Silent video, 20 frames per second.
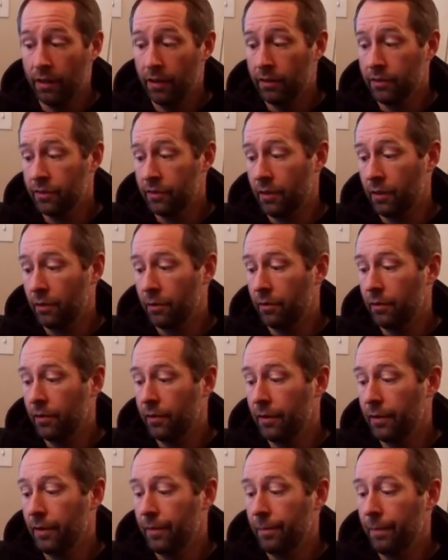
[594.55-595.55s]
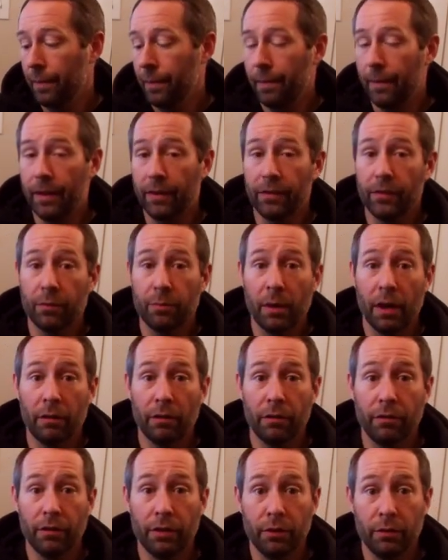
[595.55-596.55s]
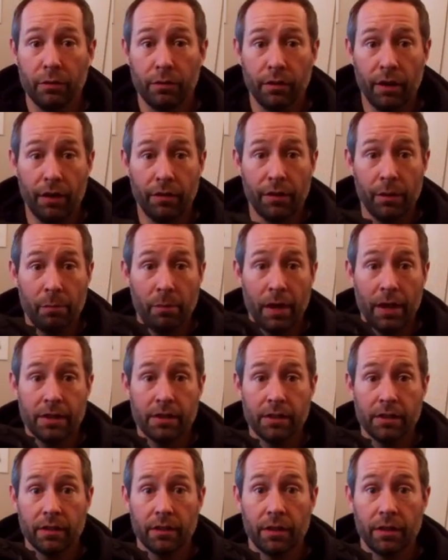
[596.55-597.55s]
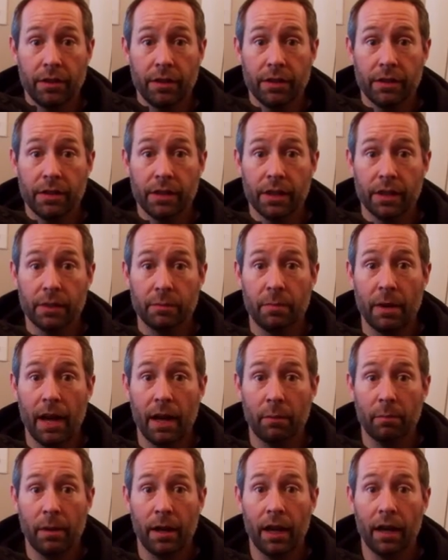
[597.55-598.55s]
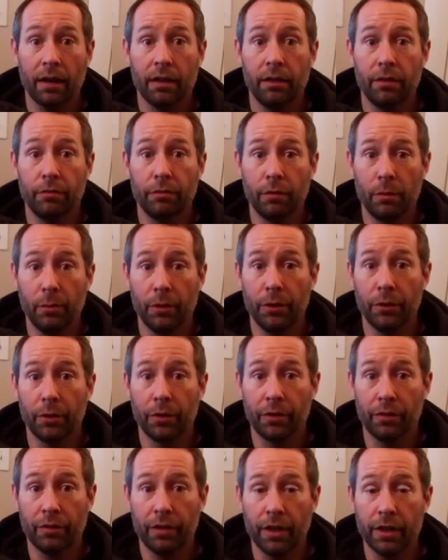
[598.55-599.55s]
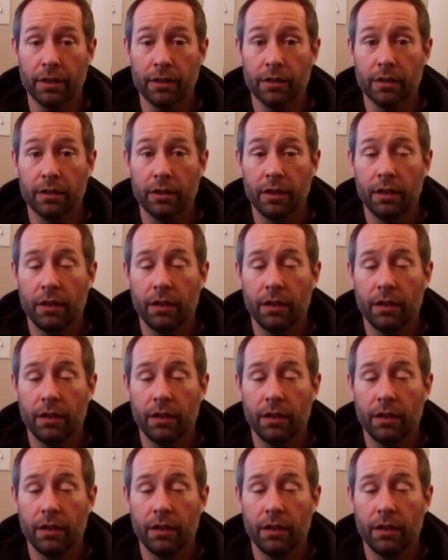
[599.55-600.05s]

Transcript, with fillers: So this is my review of the Basin 36 backpack from North Face.